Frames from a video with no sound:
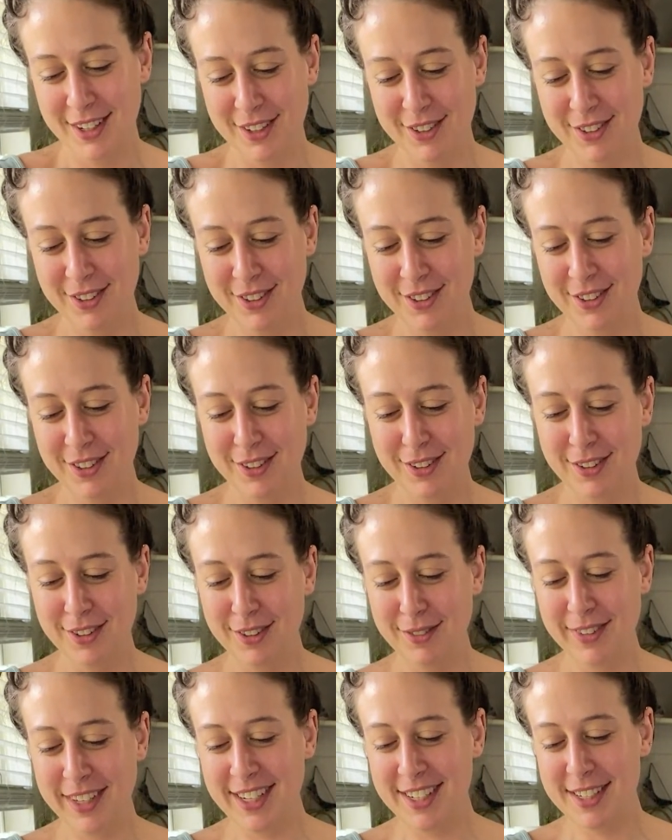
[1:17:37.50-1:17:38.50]

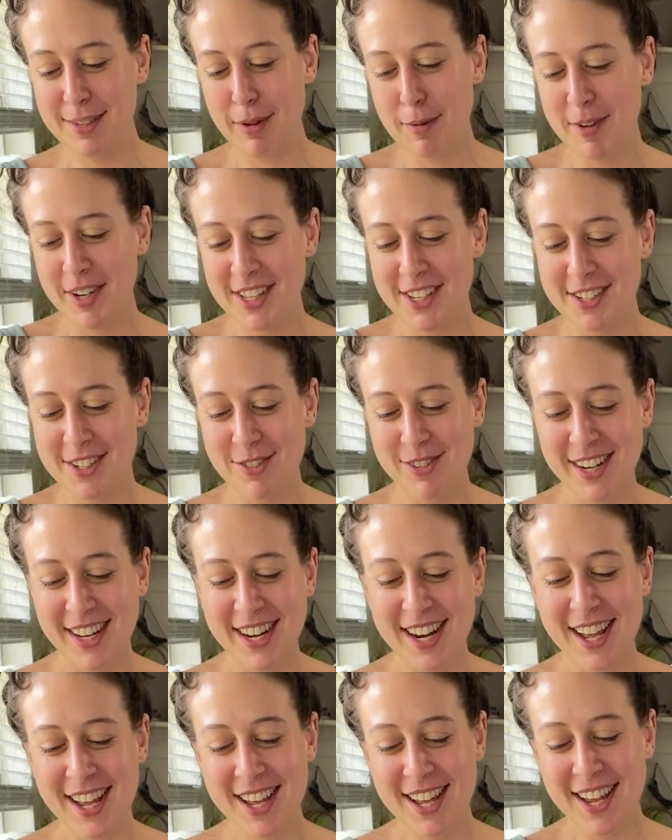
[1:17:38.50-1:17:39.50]
Ooh, Mandy said my birthday is 29.